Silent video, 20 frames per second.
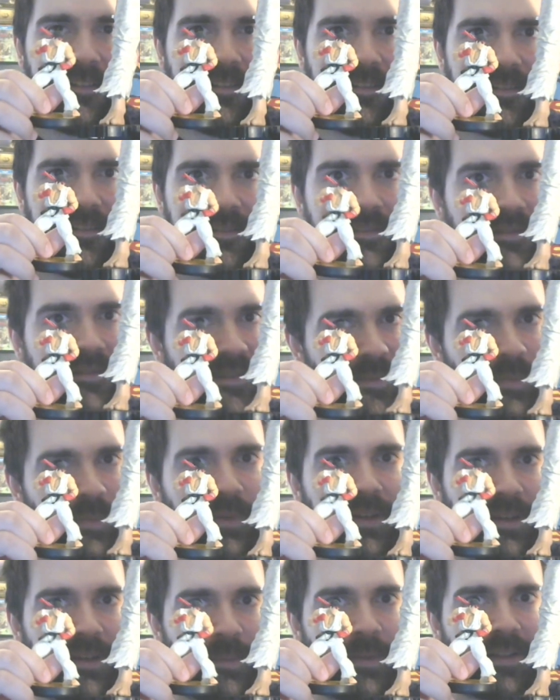there's a
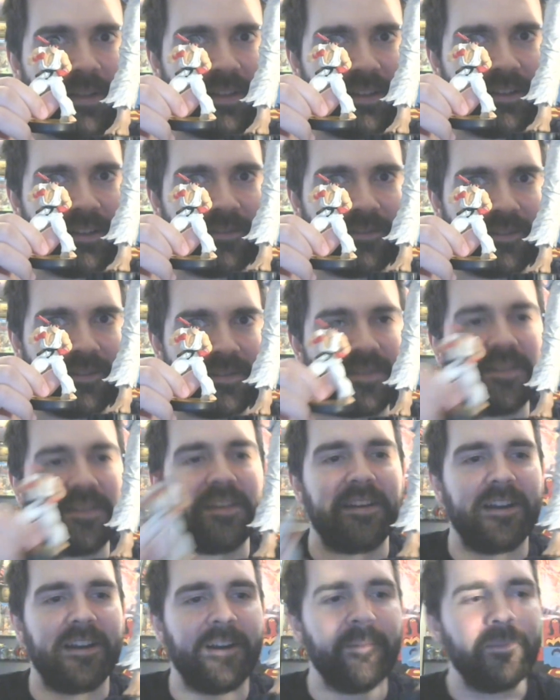pretty big difference
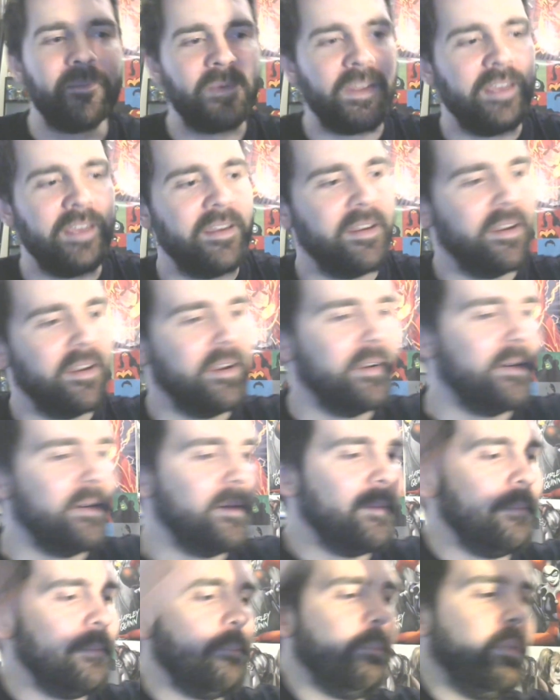there.
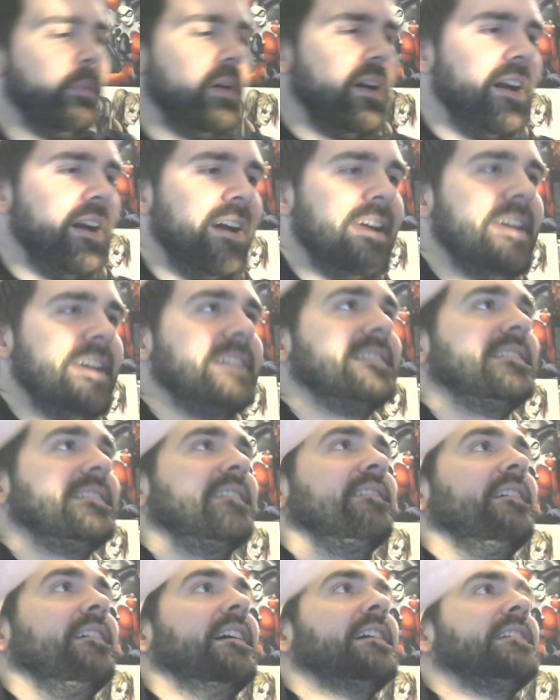
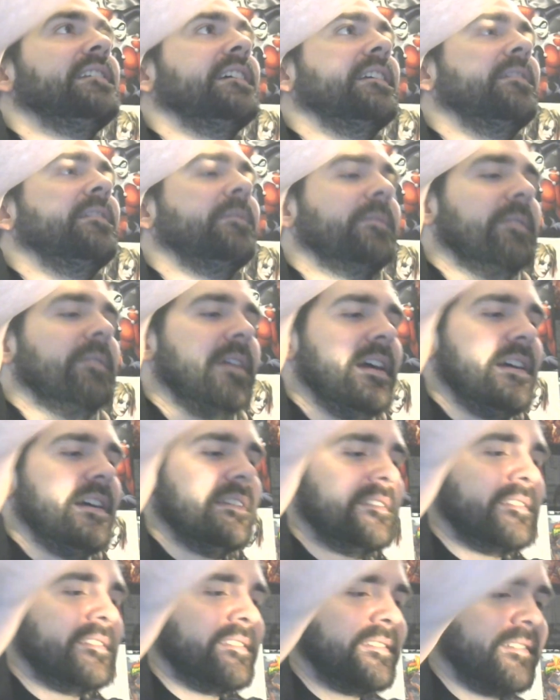But I digress.